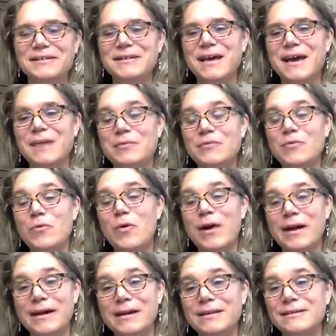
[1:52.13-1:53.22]
time of
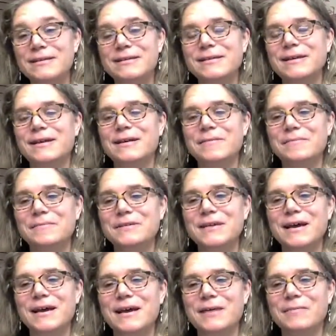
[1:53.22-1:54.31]
quiet,
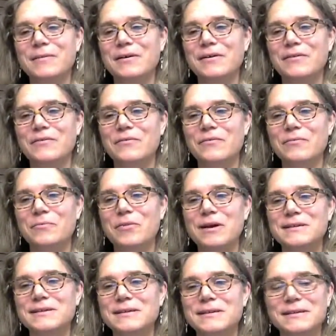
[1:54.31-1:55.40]
time of
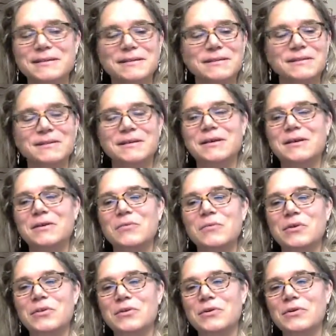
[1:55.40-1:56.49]
presence
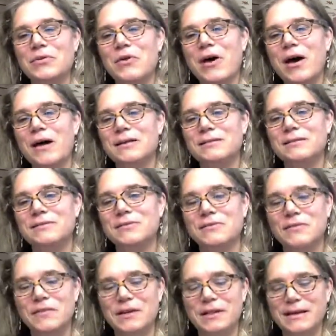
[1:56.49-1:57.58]
with your thoughts or
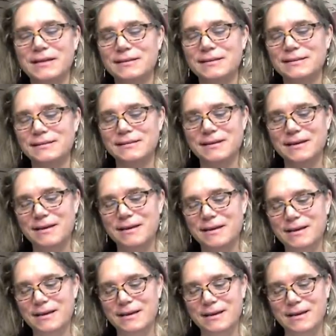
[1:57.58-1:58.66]
feelings.
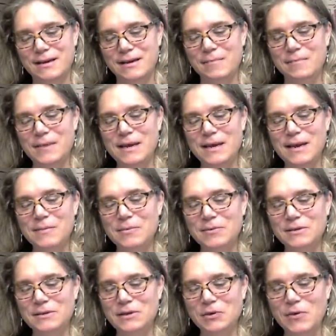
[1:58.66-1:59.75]
Being
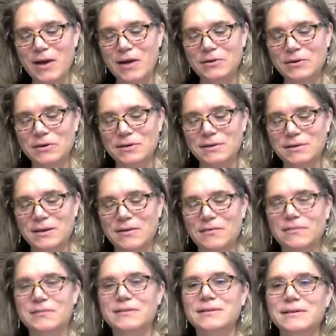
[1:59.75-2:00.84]
able to ground
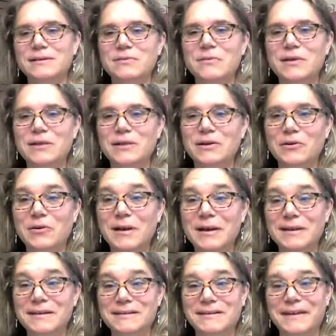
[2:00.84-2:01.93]
ourselves is one of the
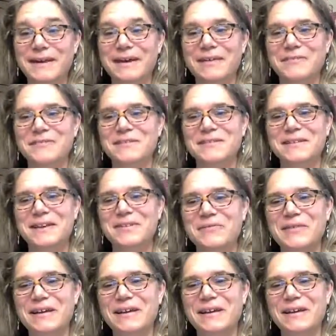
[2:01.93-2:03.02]
greatest gifts
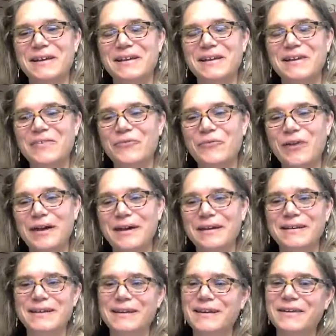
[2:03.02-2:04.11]
we can
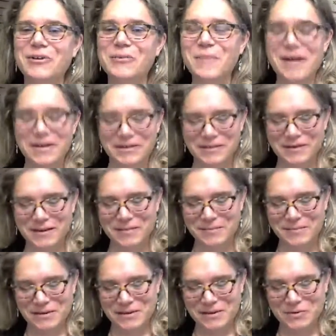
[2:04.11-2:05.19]
find in our modern and
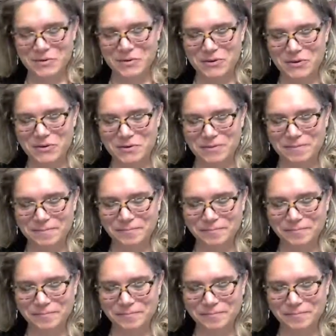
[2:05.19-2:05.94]
busy world.